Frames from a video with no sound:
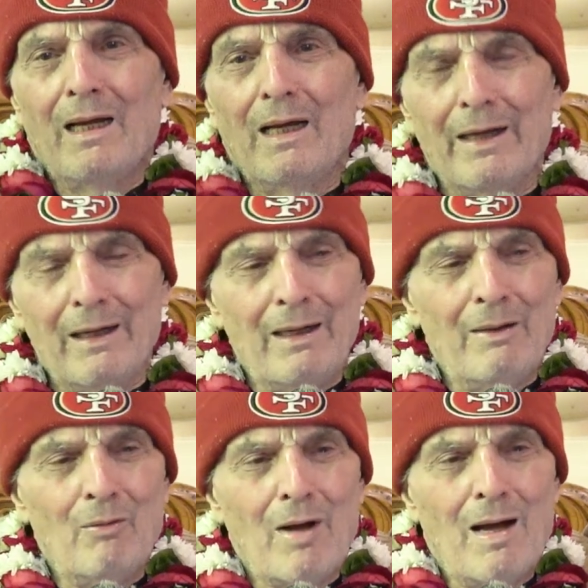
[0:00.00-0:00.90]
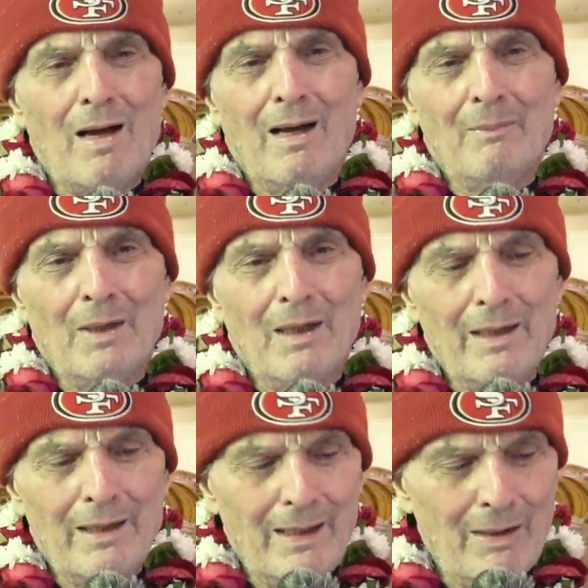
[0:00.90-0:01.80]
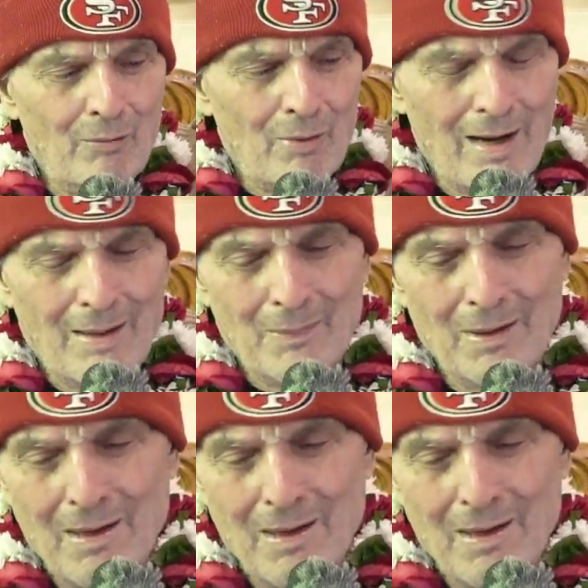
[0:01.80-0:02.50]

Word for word: Hare Rama, Hare Rama,